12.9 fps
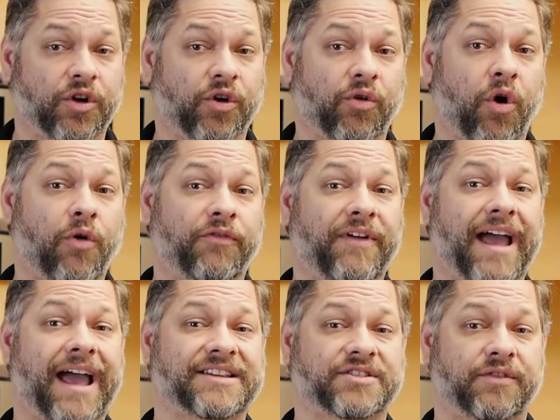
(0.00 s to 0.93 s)
grow
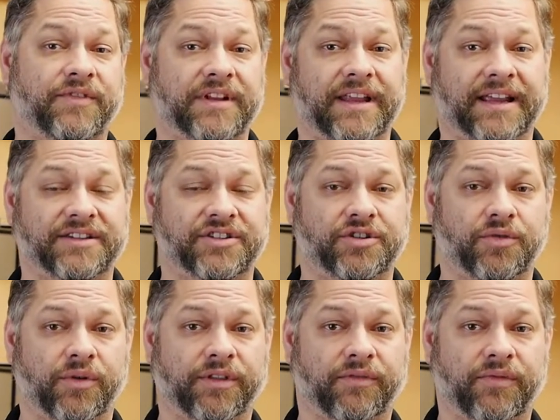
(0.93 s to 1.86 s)
fast over the next two
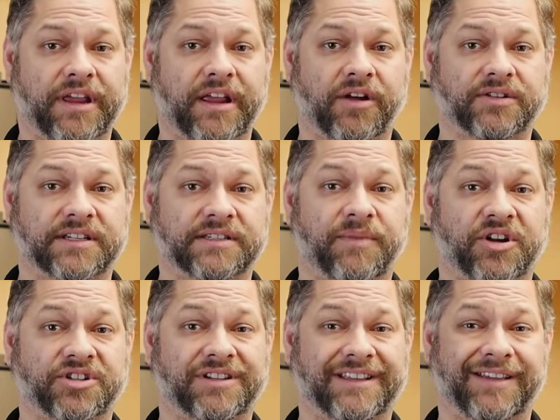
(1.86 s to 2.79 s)
or three years,
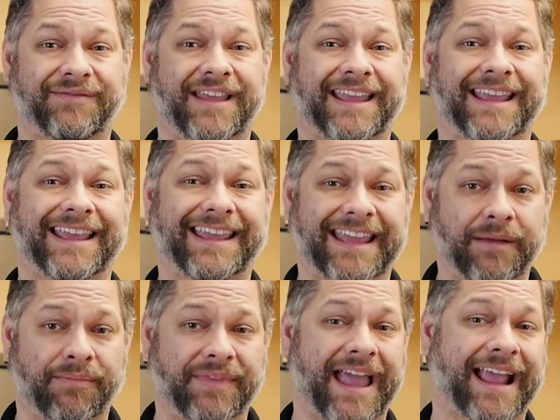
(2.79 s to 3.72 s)
especially if they can
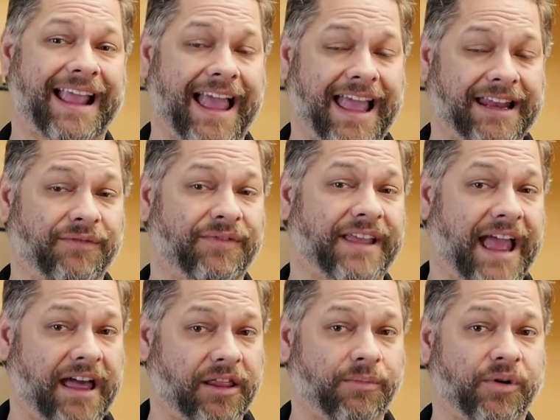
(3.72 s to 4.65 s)
keep that kind of
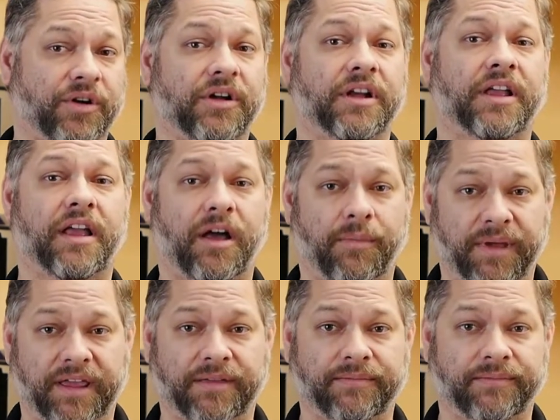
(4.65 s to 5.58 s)
caliber
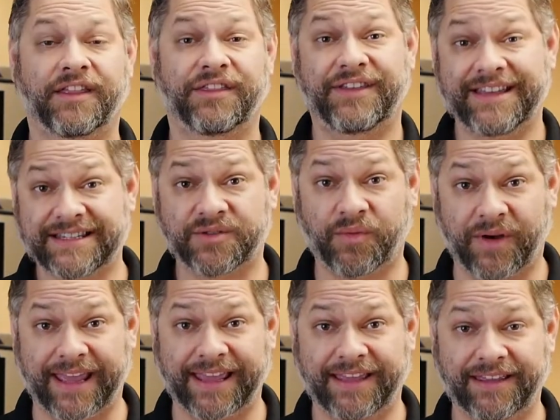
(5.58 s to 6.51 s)
coming. This
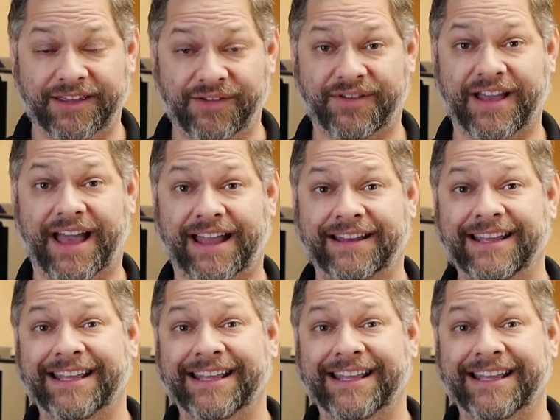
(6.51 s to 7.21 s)
week, you've got